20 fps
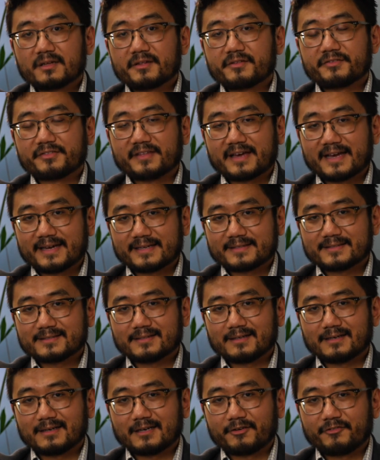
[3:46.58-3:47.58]
that
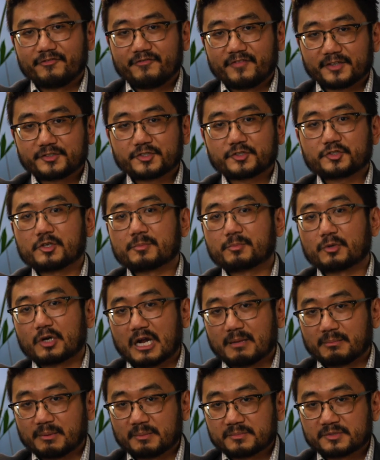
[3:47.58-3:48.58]
fixes your
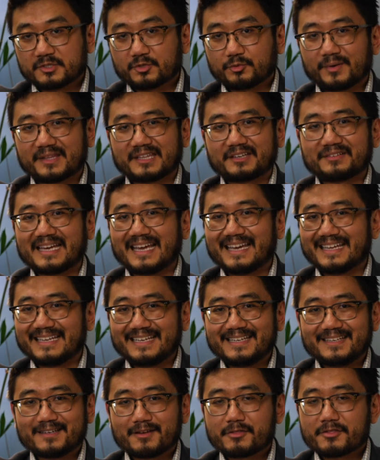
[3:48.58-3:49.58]
problems without
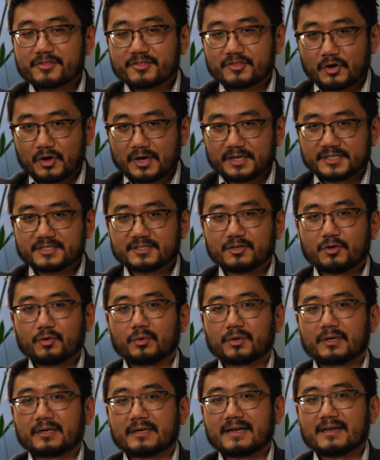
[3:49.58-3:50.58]
any thought
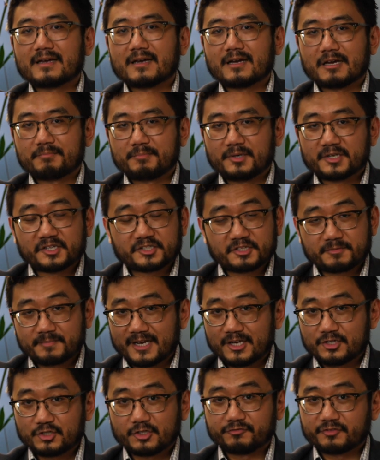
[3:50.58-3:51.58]
or
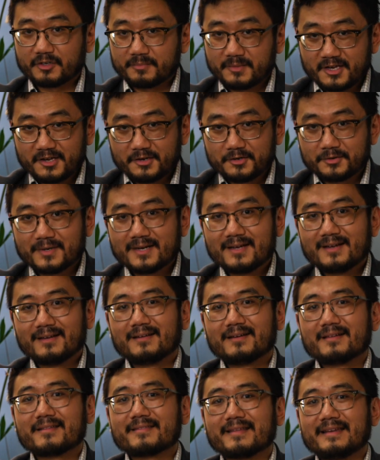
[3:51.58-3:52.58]
participation from you,
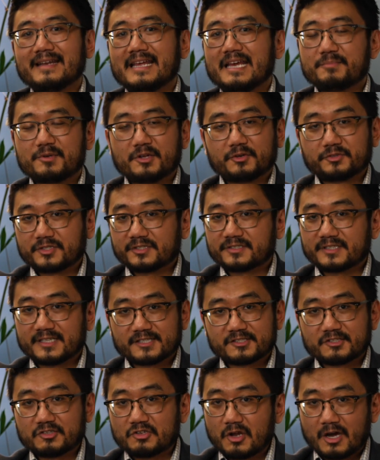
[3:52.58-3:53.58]
then hypnosis
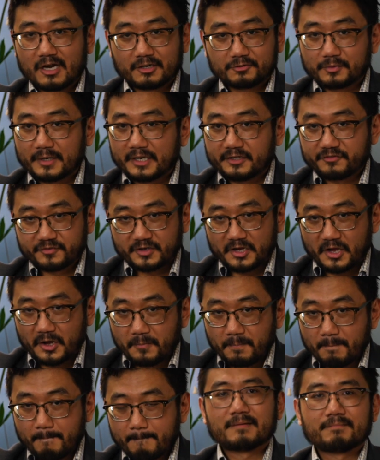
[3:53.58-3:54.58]
is not right for you.
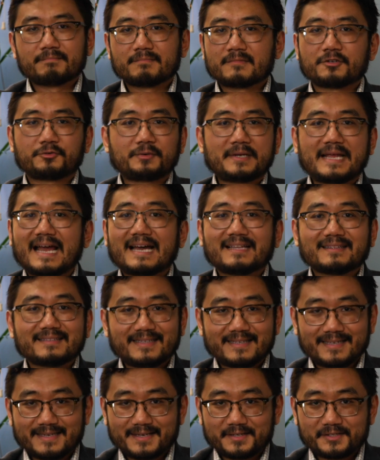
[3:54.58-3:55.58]
The
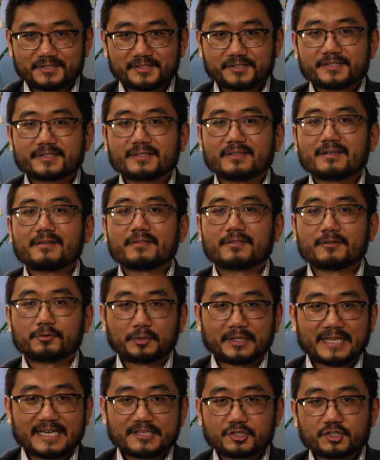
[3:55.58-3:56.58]
reality is the
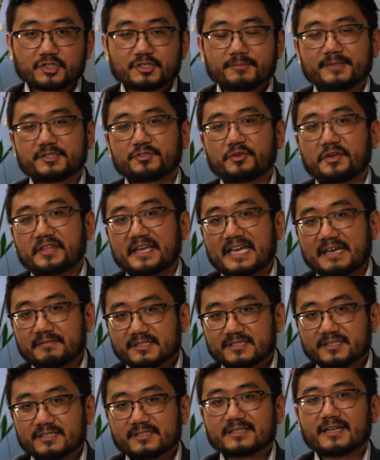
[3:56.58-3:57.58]
relationship between the
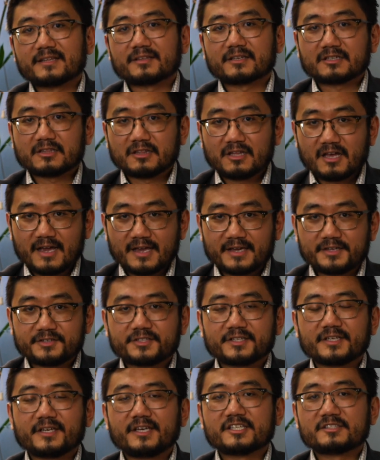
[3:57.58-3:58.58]
hypnotist and the
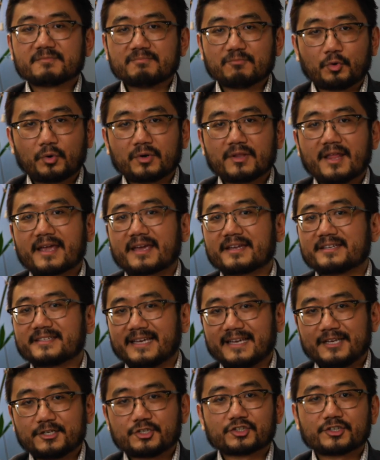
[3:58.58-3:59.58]
client is more like a
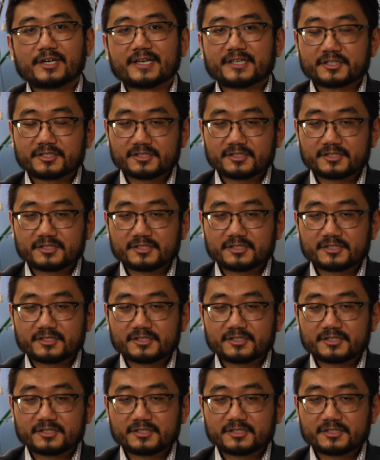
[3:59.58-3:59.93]
teacher and a